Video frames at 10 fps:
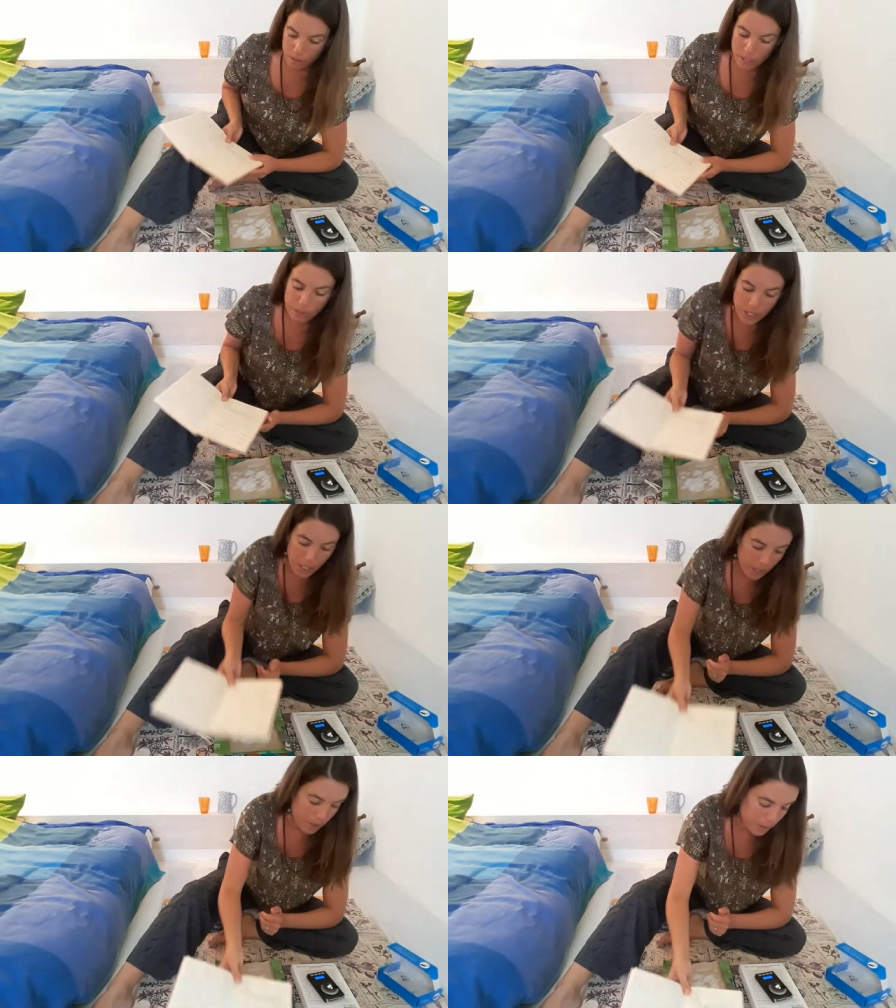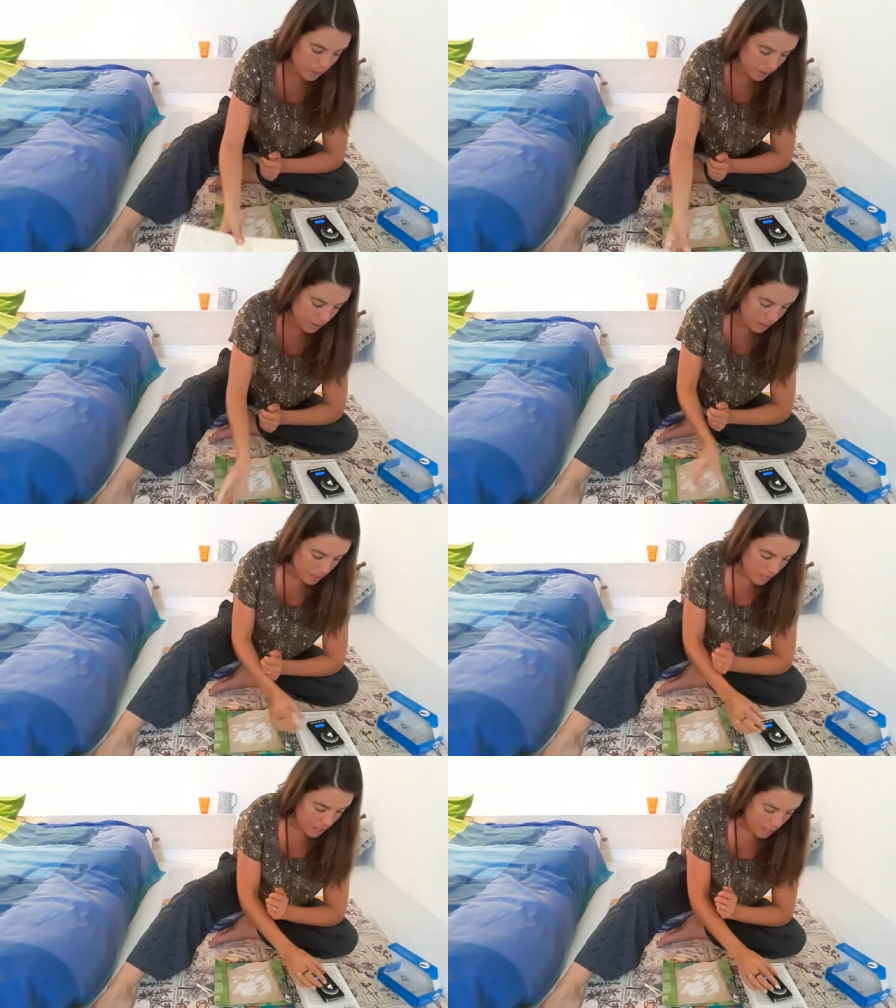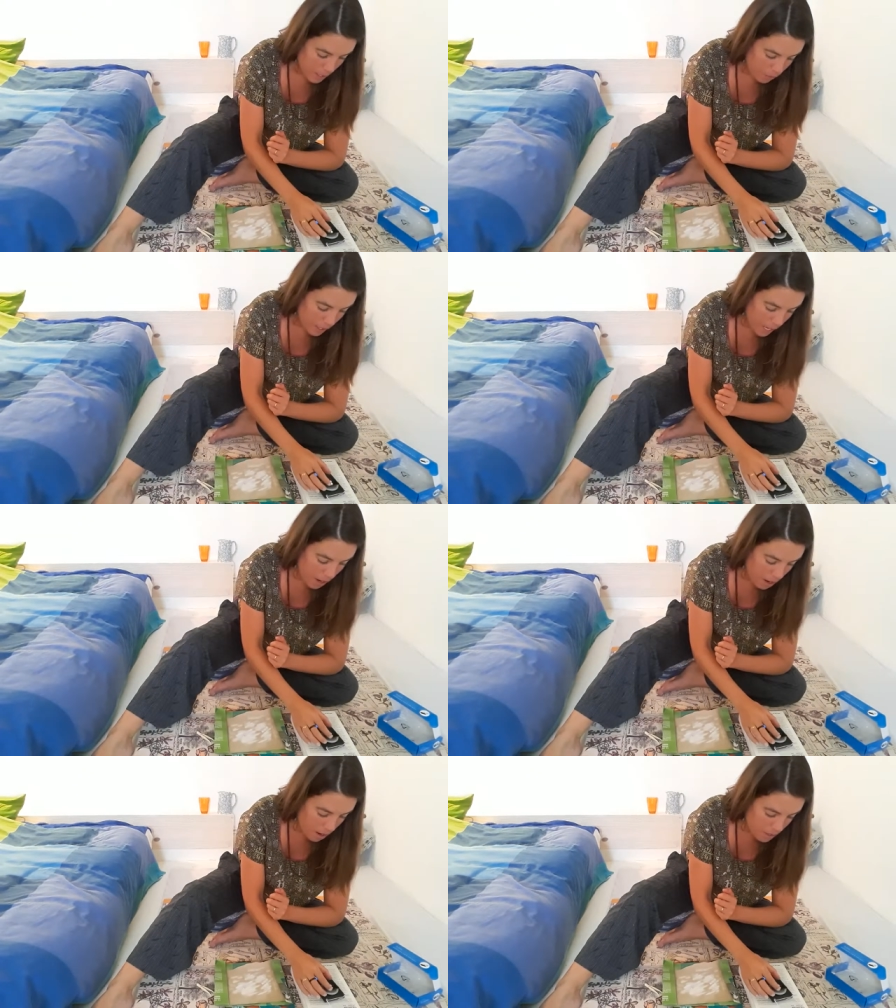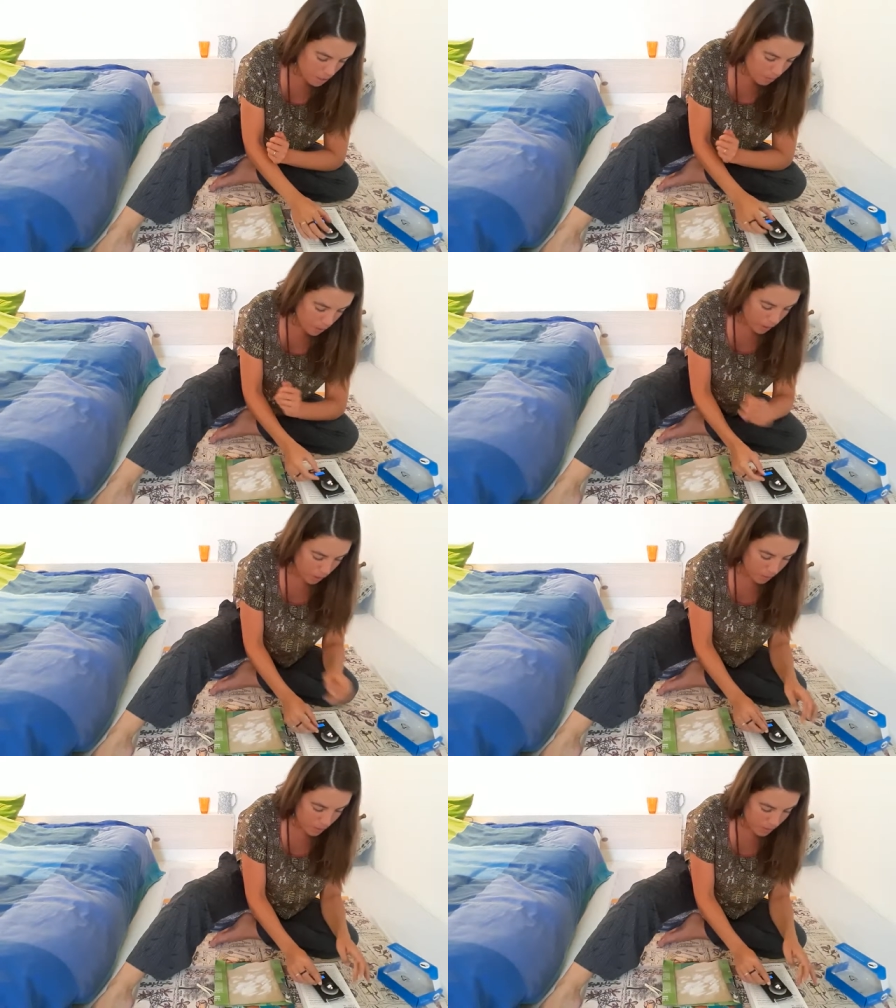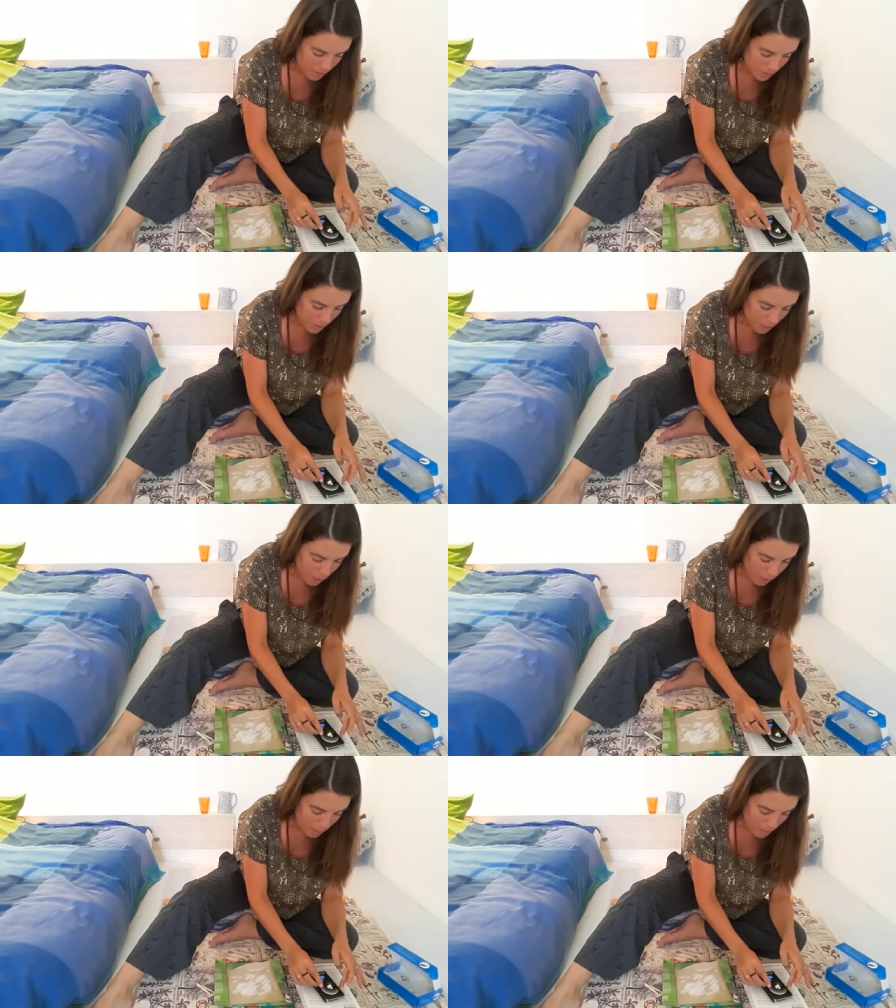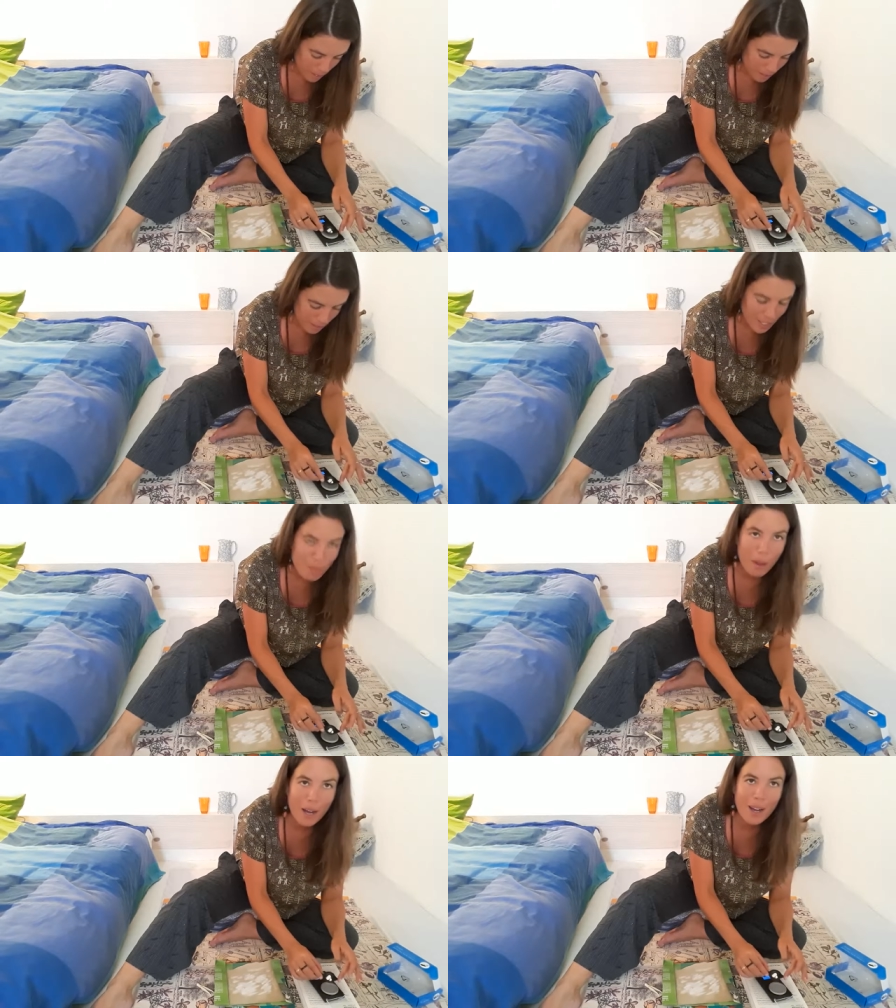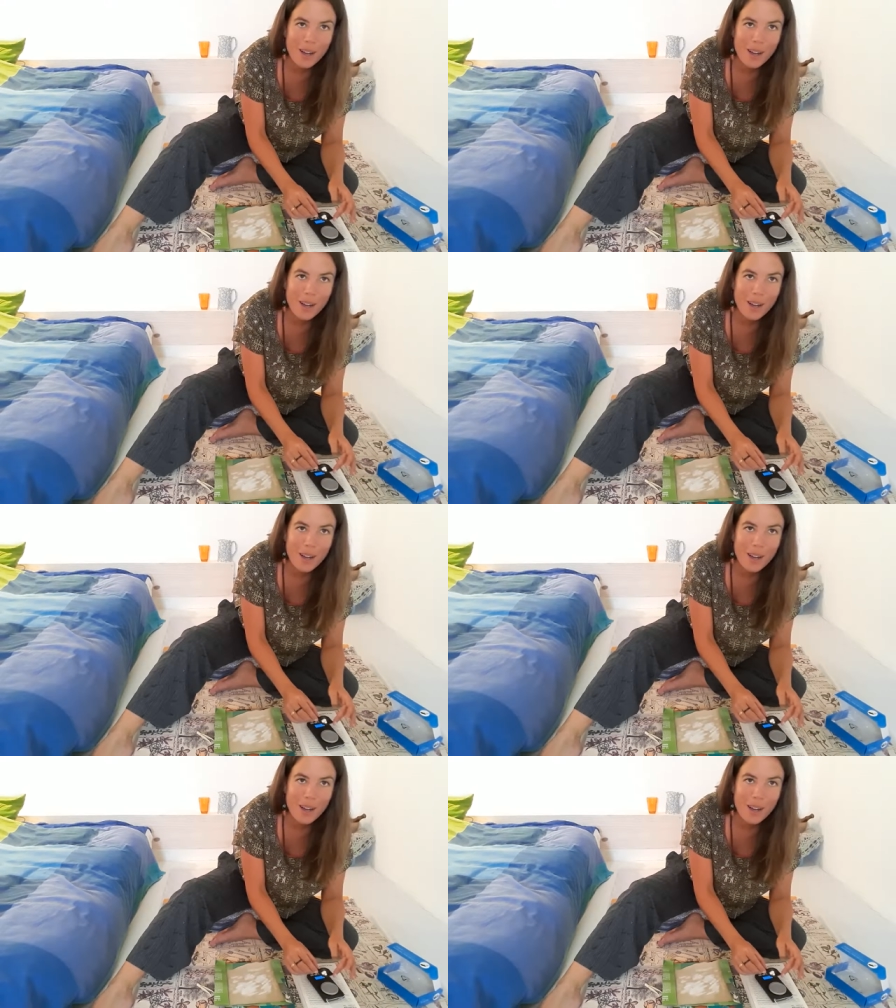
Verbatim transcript: give it a go. If I get high tomorrow, I'll go up again. But